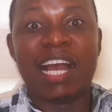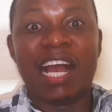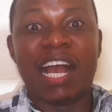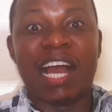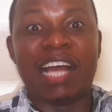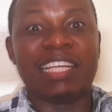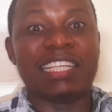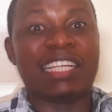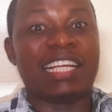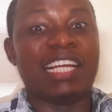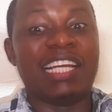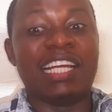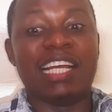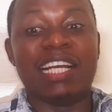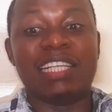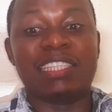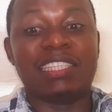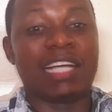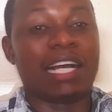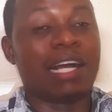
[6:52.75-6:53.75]

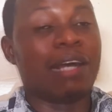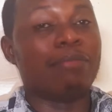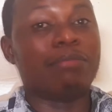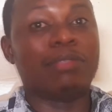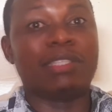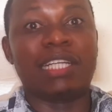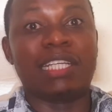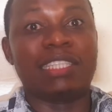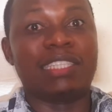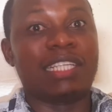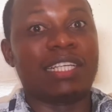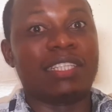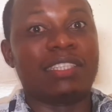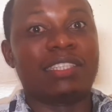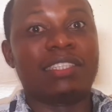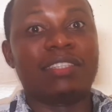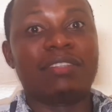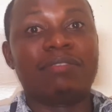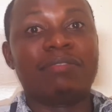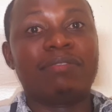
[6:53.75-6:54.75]
unclear circumstances,